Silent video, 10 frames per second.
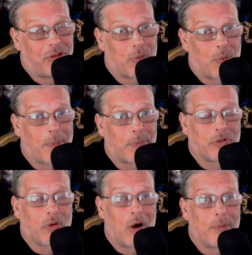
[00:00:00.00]
to the
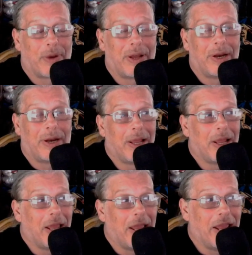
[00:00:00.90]
repertoire, but
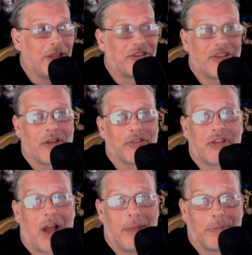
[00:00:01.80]
it
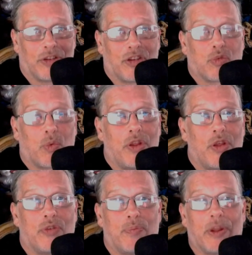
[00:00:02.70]
sounds timeless. It's
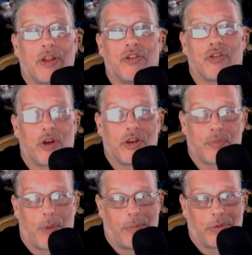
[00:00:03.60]
one of those Billy
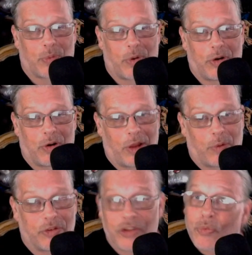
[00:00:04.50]
Strings moments where you're
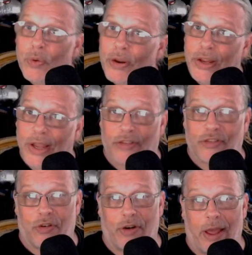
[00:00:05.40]
like, was this written
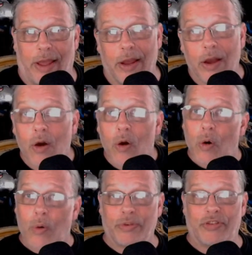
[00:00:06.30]
yesterday
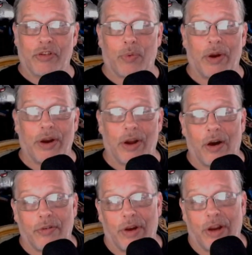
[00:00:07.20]
or was this written
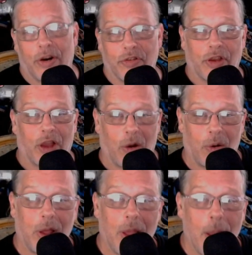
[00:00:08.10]
100 years ago?